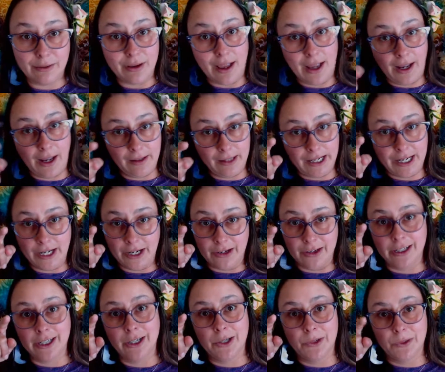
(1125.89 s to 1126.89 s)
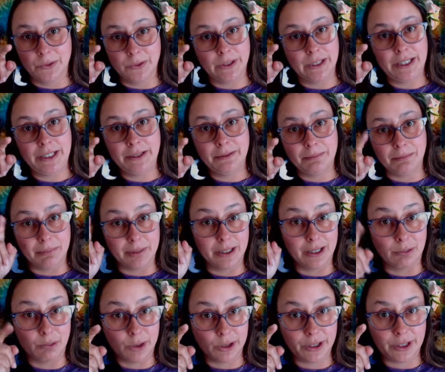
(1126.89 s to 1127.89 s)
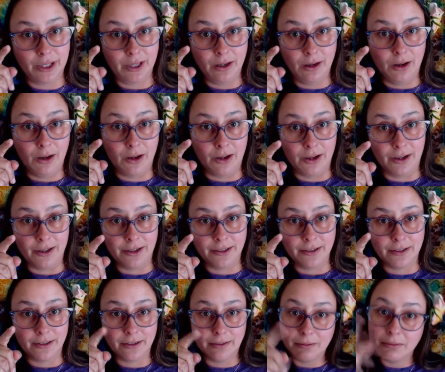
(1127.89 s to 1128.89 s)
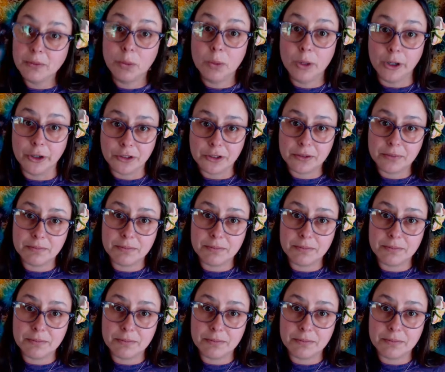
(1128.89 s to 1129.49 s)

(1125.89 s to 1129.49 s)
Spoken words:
LA area only, but I'm working on the world.